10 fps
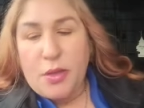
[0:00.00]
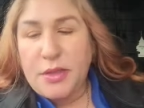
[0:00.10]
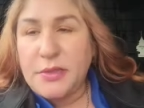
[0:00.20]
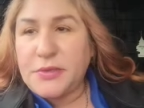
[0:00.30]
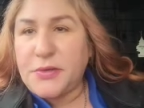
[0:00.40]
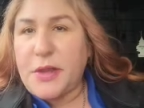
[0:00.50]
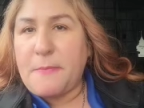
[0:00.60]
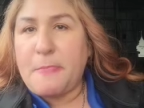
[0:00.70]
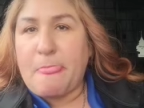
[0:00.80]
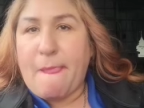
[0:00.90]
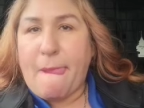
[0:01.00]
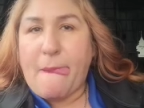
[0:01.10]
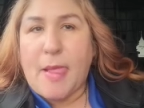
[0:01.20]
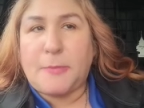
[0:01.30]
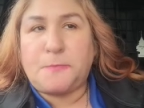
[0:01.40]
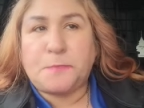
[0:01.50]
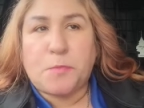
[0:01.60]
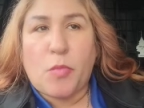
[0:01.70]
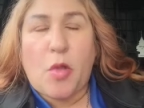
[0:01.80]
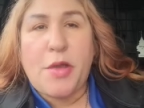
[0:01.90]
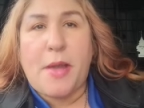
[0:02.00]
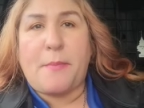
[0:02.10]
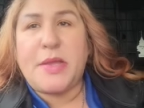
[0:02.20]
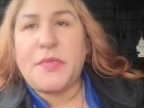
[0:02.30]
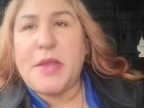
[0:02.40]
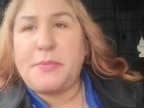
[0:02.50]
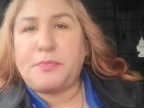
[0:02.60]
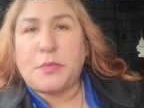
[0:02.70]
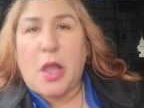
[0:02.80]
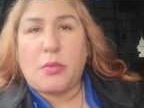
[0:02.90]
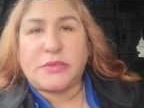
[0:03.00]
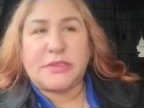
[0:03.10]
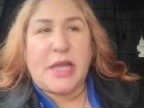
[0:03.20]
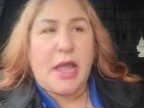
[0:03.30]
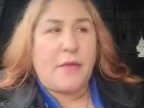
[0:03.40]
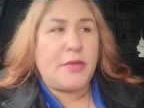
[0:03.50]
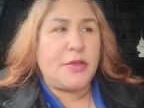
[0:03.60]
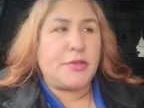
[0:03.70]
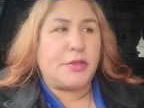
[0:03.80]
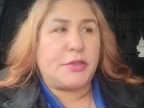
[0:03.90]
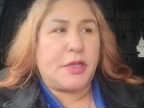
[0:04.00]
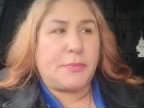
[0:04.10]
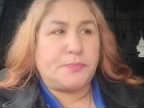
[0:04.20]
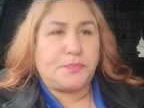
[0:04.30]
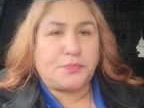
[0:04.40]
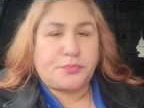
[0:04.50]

On yesterday, oh yeah, Monday, I was not having a good day.